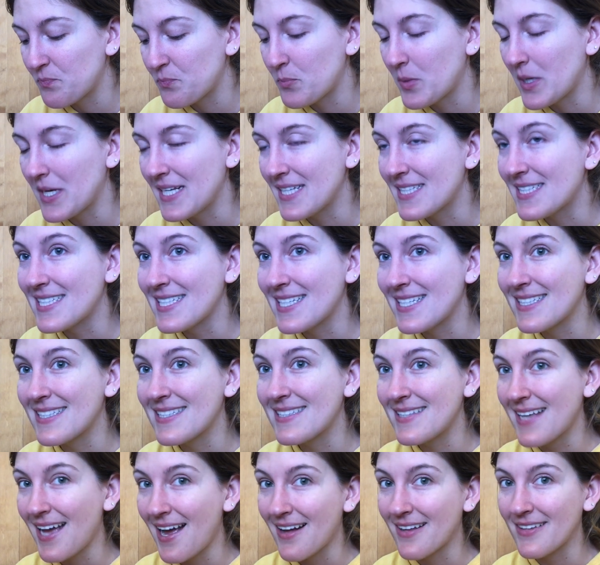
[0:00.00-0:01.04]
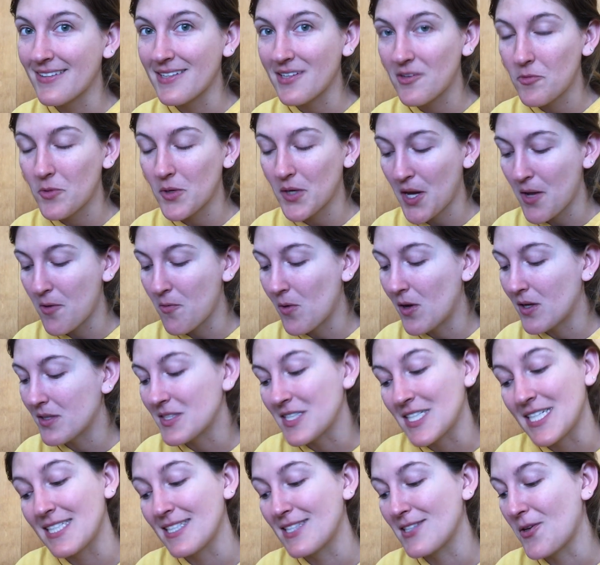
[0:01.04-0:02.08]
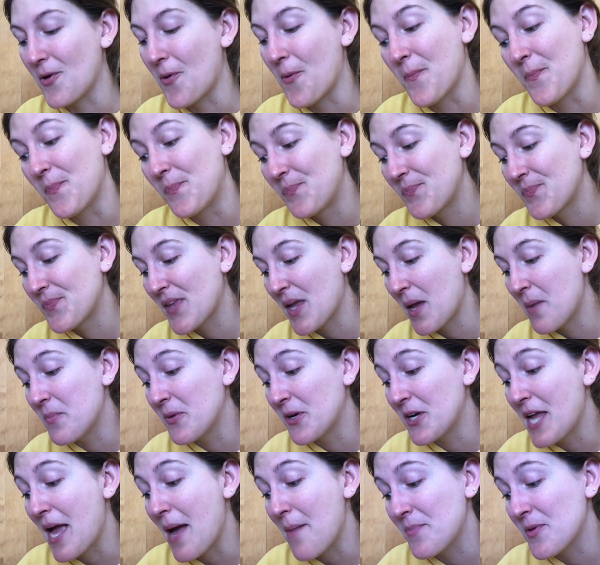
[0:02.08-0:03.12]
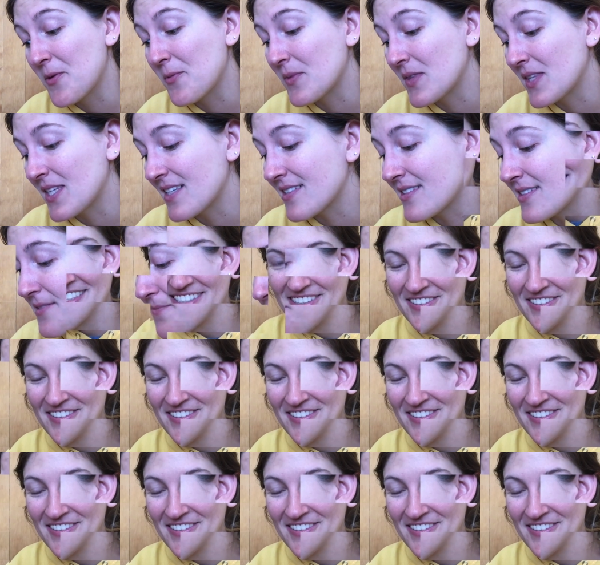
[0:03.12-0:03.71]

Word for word: but it's exactly what I wanted. So I'm pretty happy with this.